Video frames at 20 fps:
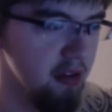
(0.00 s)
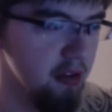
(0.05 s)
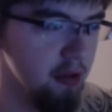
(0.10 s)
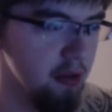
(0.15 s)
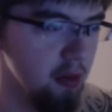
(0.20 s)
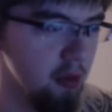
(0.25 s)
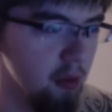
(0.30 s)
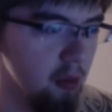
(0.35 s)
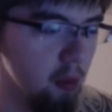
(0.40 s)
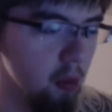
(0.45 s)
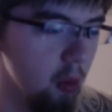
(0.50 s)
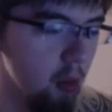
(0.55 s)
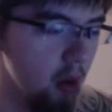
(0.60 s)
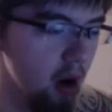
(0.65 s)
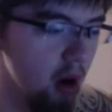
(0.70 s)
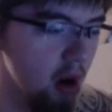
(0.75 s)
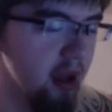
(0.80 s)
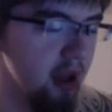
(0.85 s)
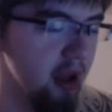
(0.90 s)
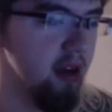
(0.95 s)

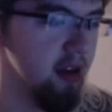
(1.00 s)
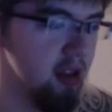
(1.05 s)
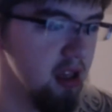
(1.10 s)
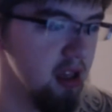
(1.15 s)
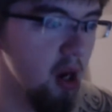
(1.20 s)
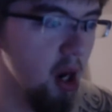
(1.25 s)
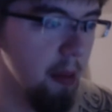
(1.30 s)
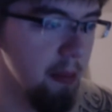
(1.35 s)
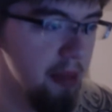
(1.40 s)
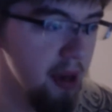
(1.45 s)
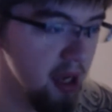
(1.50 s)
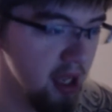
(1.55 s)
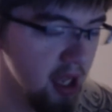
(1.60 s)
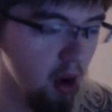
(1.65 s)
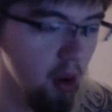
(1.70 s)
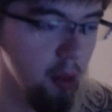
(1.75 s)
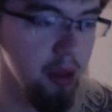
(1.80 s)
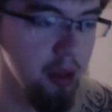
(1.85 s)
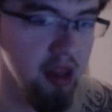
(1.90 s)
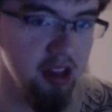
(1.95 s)
what I'm picking
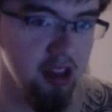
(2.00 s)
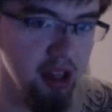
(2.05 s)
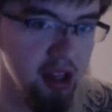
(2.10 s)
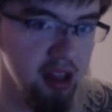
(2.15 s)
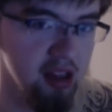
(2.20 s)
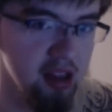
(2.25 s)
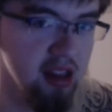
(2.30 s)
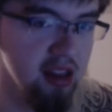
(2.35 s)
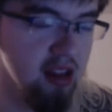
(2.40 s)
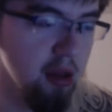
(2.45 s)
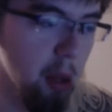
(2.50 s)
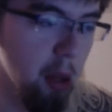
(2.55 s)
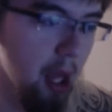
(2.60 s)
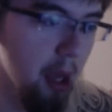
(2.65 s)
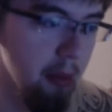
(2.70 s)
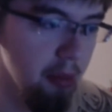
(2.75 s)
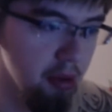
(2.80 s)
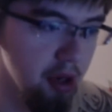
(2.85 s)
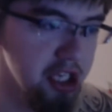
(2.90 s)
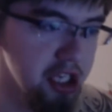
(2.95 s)
on this list. It's
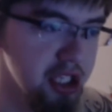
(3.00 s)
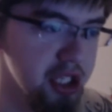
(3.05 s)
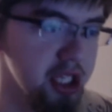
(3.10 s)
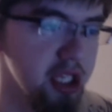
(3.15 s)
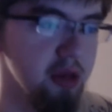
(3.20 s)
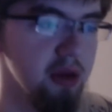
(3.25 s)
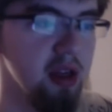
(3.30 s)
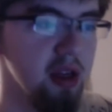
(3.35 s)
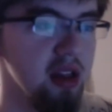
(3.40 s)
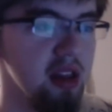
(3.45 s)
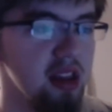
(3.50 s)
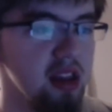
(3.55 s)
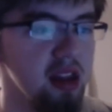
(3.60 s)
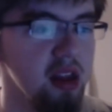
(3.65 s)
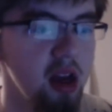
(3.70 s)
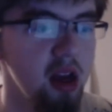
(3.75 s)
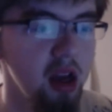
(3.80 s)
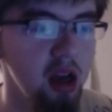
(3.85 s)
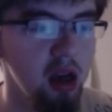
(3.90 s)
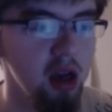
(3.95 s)
collaboration units,
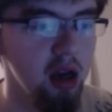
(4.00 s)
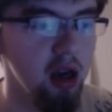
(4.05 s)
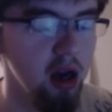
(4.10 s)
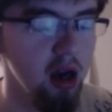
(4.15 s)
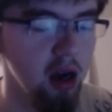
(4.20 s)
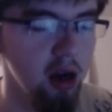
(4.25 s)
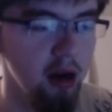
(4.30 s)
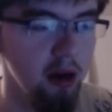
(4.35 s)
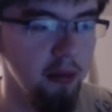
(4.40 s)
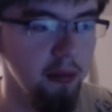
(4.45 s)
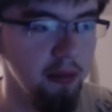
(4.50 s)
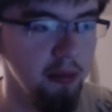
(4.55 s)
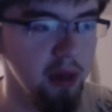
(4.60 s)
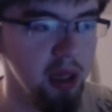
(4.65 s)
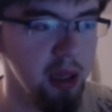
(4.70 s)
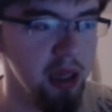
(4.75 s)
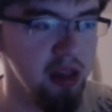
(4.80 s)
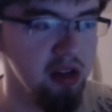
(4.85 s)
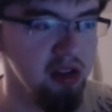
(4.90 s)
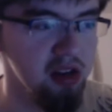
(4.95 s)
and
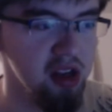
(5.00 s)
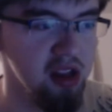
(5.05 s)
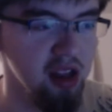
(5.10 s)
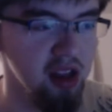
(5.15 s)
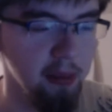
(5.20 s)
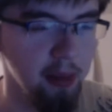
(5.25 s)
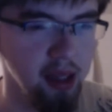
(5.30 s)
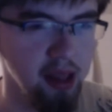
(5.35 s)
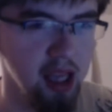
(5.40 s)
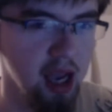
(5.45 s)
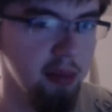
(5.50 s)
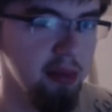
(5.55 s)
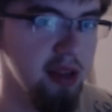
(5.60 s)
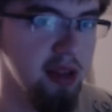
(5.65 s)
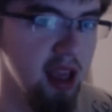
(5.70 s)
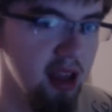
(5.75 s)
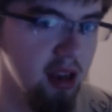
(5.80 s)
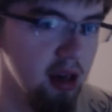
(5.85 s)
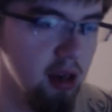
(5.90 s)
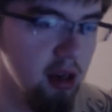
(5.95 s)
these are just like my top
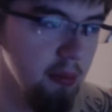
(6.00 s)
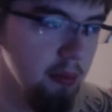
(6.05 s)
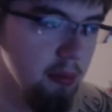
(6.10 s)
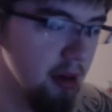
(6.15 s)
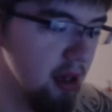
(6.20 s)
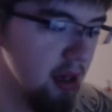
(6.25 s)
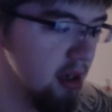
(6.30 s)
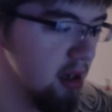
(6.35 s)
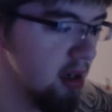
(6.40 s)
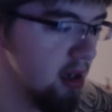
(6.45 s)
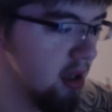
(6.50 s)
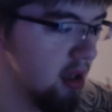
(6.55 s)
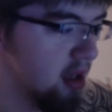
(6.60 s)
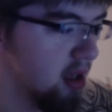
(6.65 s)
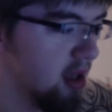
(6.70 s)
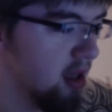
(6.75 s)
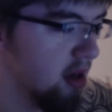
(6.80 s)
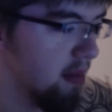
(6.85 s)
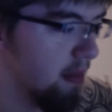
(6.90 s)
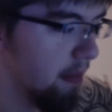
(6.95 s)
10. But
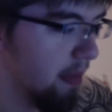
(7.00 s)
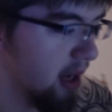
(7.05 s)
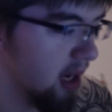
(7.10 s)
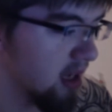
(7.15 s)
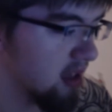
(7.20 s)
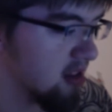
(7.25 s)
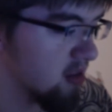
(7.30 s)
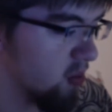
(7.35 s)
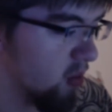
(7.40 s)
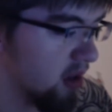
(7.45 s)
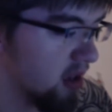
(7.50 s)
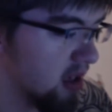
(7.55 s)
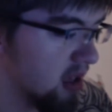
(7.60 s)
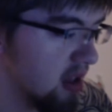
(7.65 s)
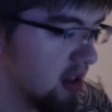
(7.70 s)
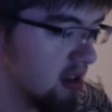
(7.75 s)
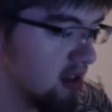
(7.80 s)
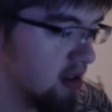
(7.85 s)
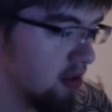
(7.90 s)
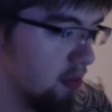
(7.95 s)
my next one is